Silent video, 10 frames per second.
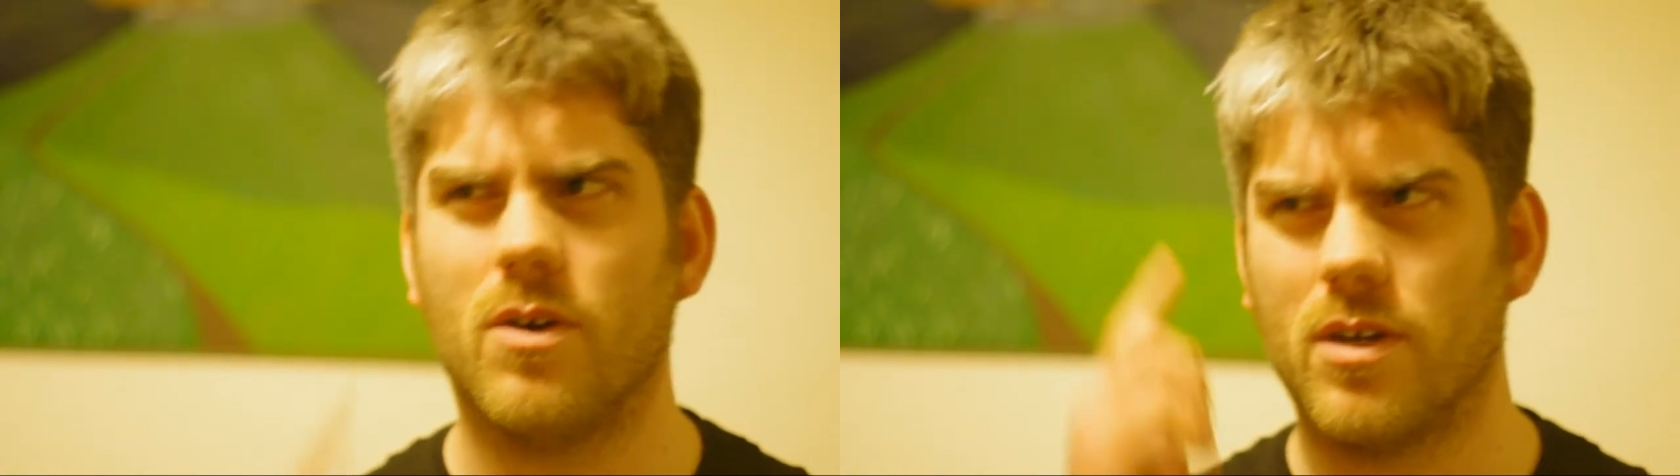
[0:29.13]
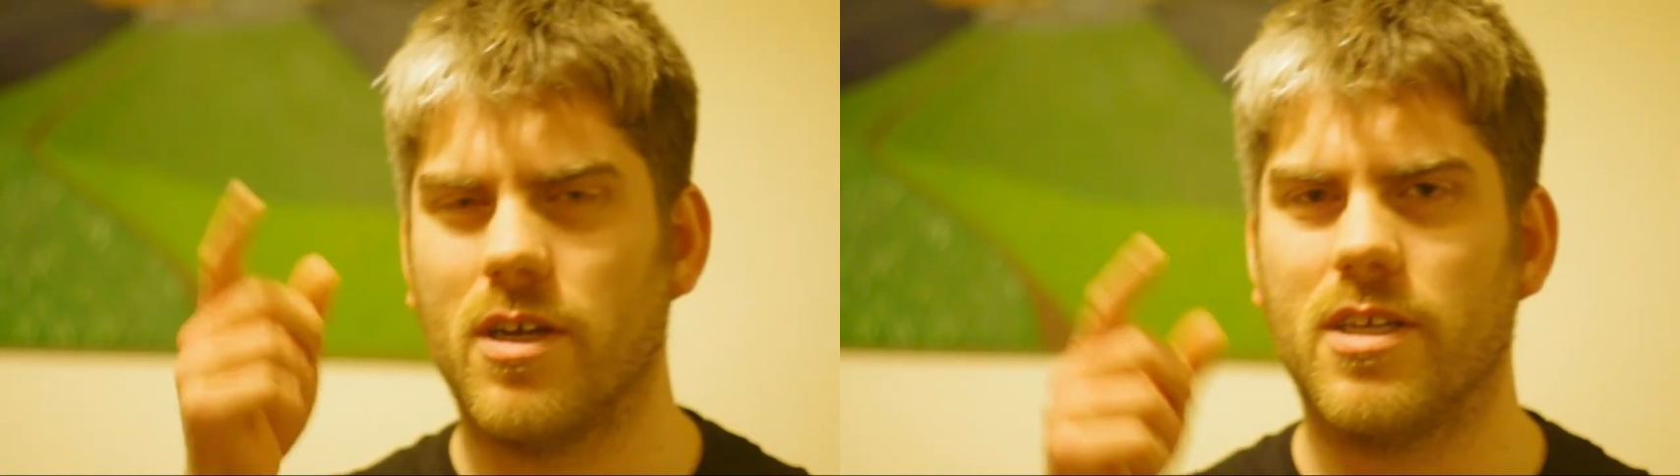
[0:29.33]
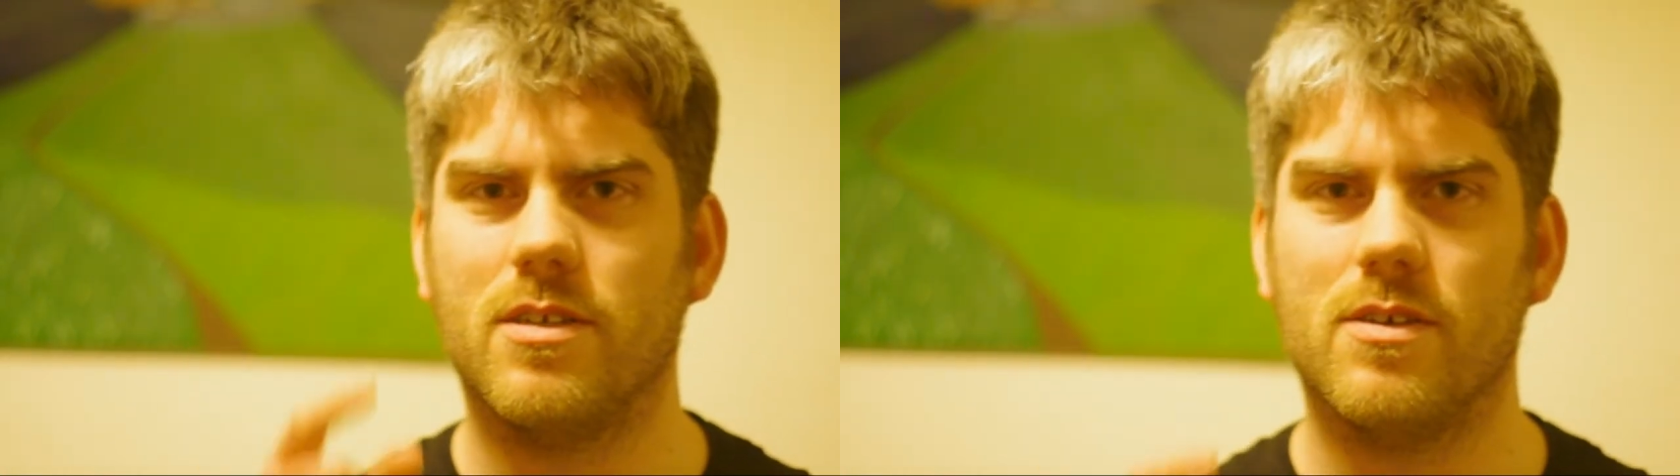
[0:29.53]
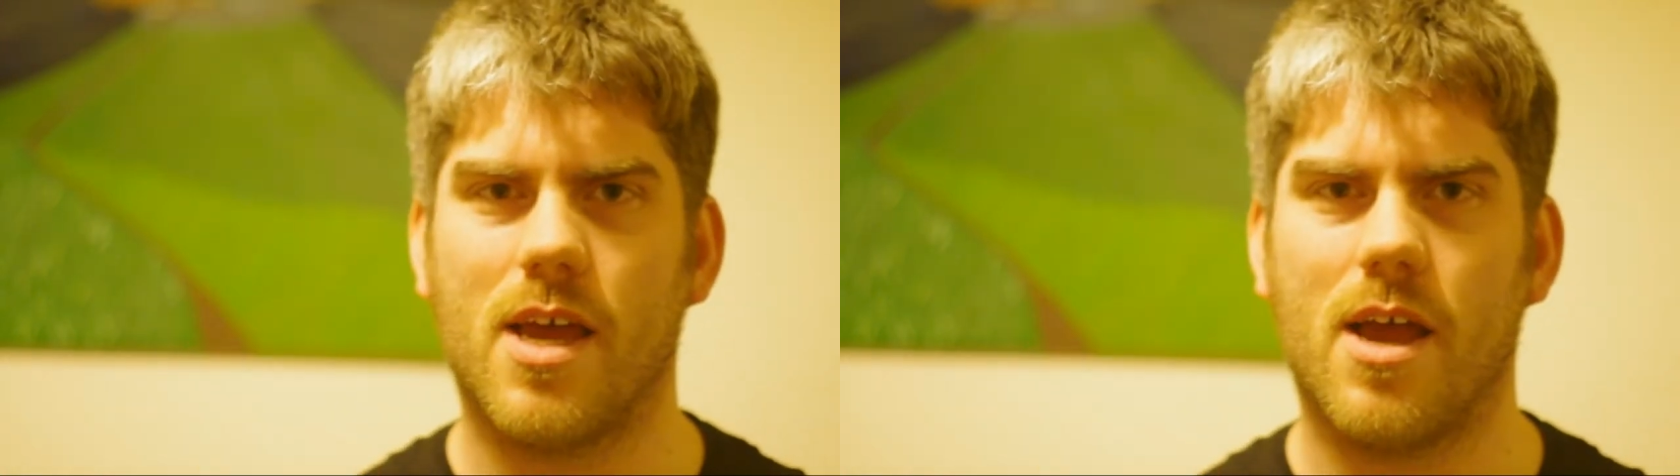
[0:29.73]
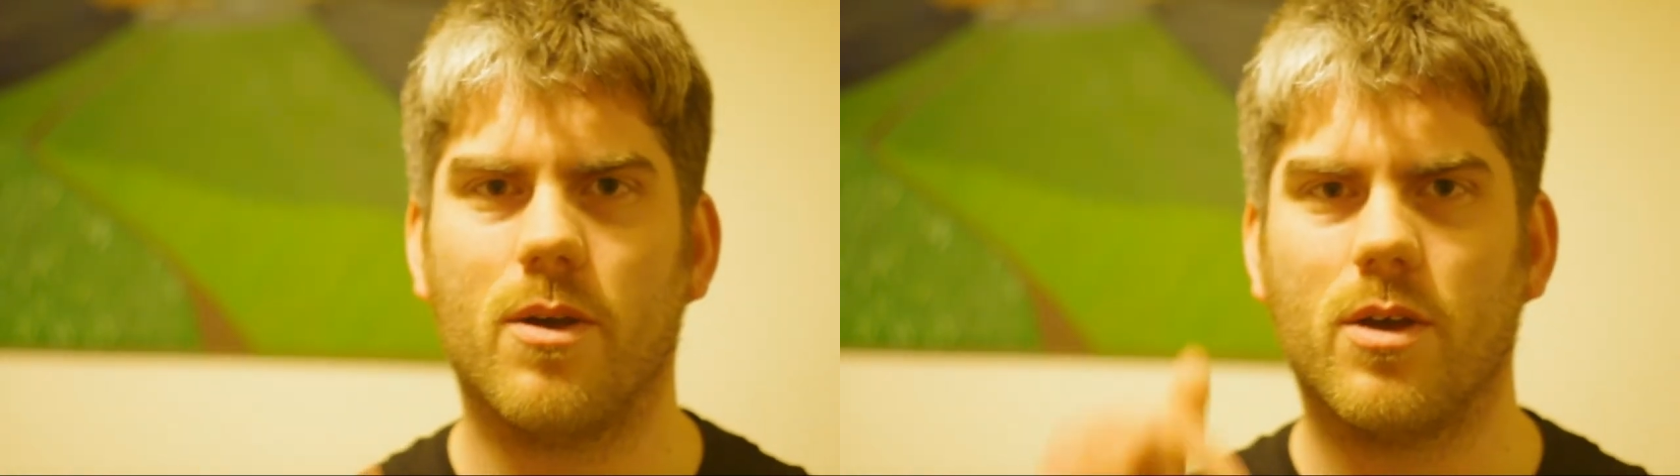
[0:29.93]
oh, I'd like to do
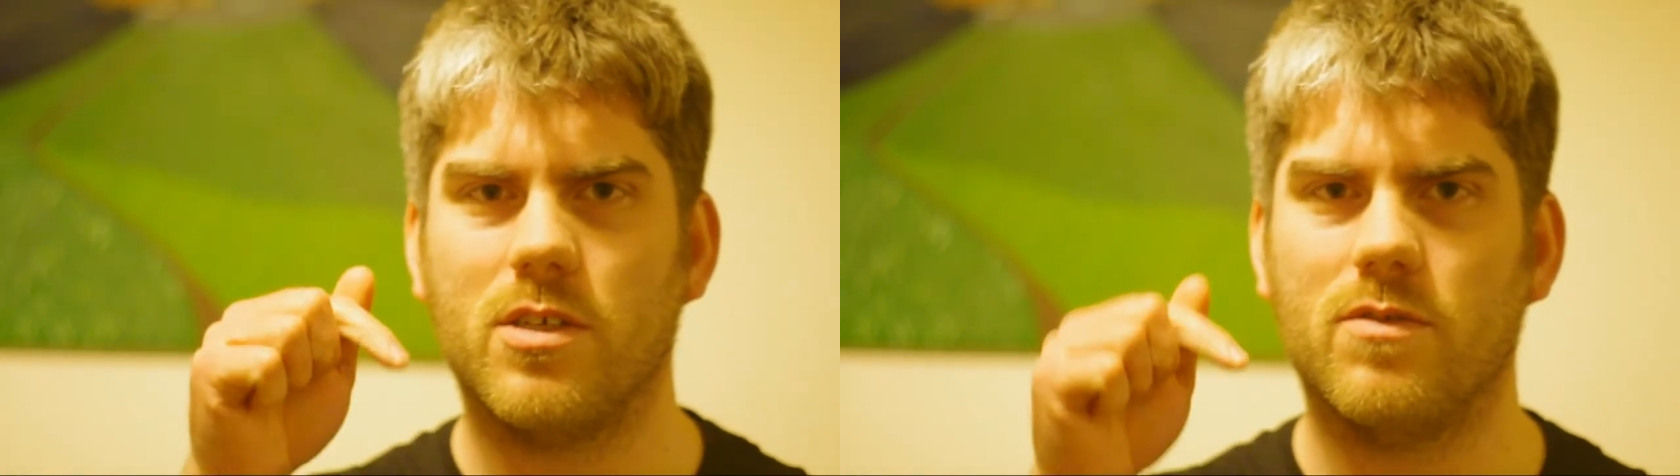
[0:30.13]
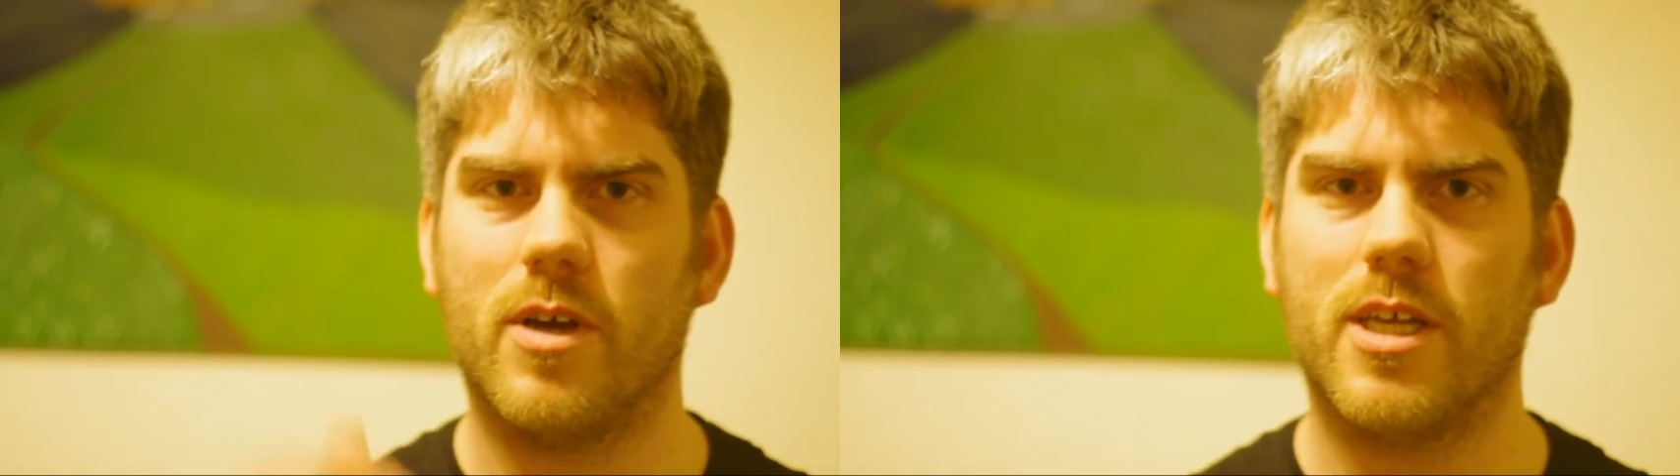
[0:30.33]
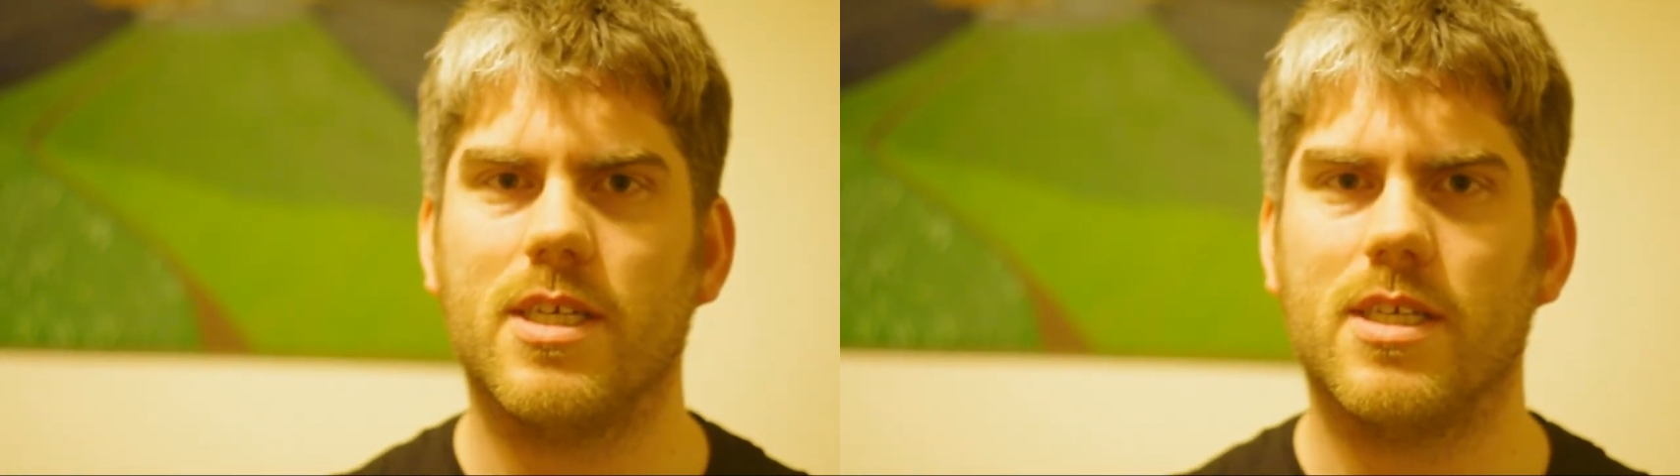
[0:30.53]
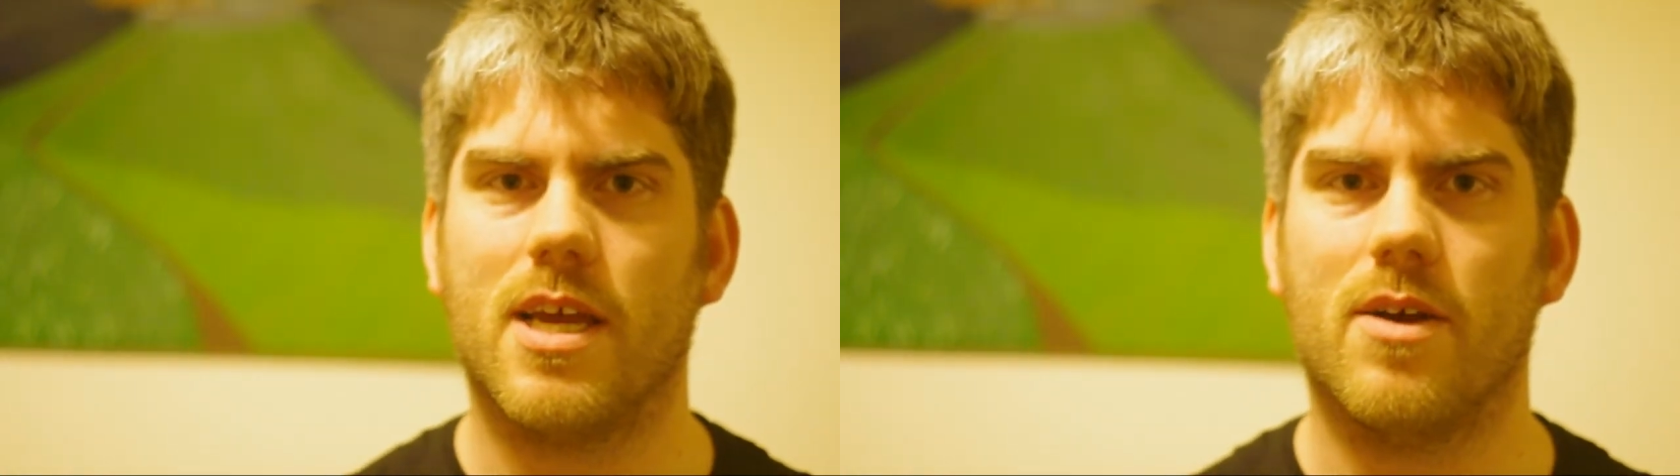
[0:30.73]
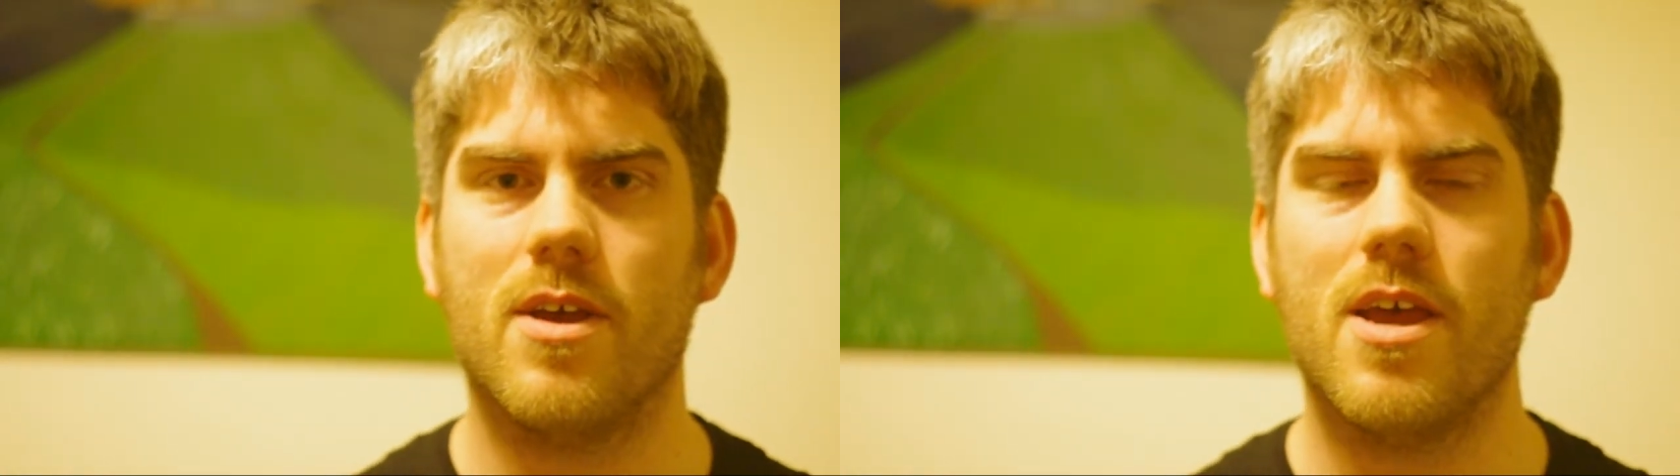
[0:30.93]
that, I'm going to write it
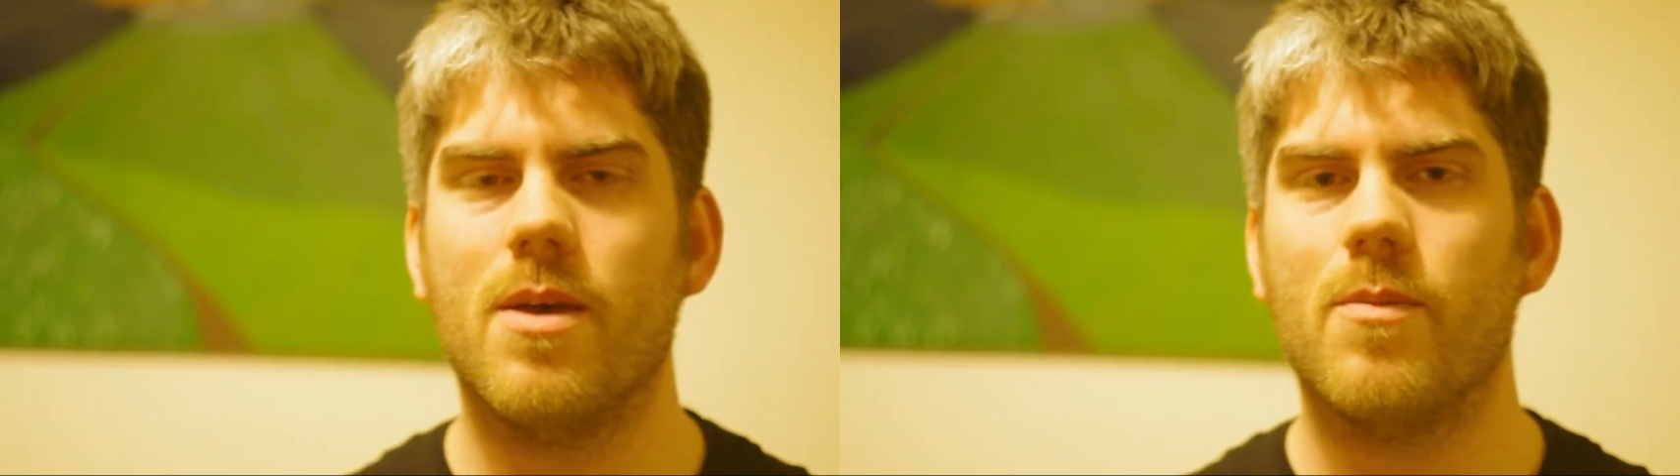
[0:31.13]
down,